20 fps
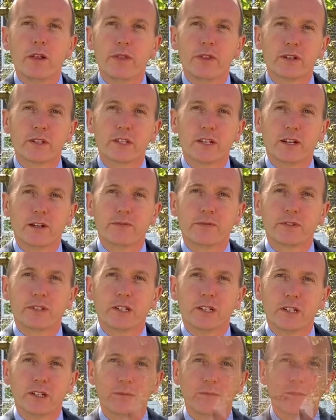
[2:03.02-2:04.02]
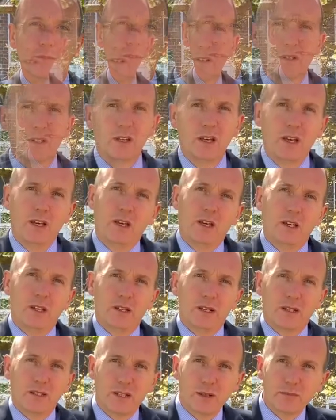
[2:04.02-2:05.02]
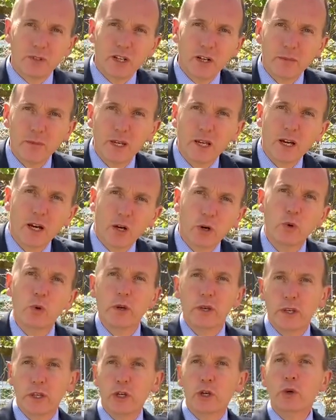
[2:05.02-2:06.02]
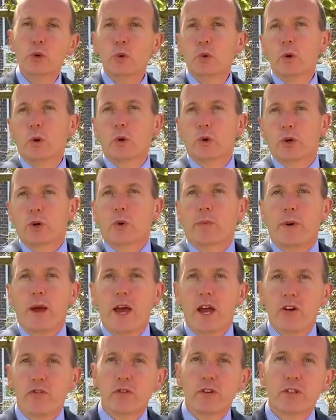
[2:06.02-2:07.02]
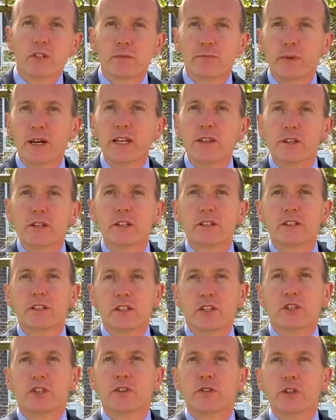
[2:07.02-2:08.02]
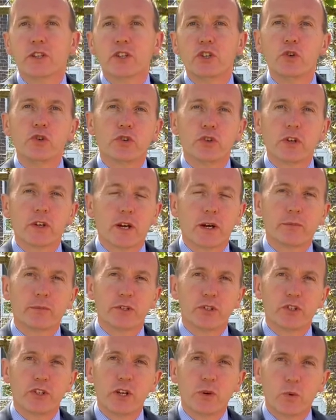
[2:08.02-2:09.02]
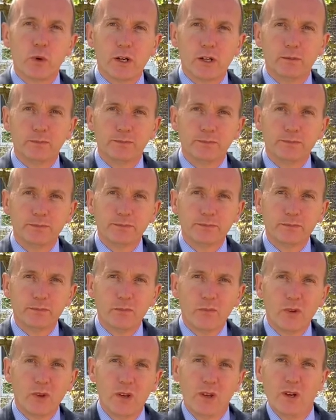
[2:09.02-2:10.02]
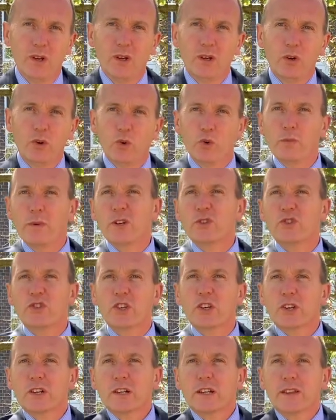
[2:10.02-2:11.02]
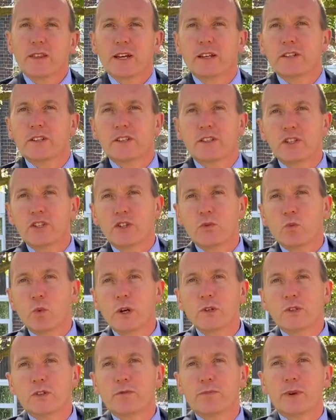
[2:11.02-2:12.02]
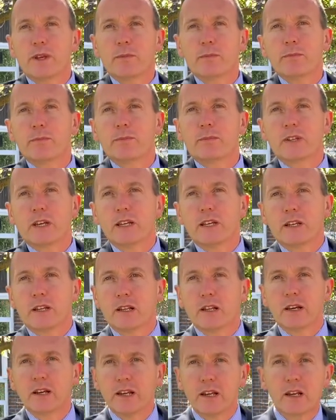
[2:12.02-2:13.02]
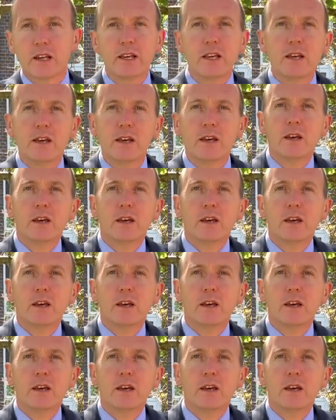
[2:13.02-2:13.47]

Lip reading: the tough times. Now, some time ago, you or your parents made the decision that you should come to Chigwell. Almost certainly that decision won't have been taken lightly,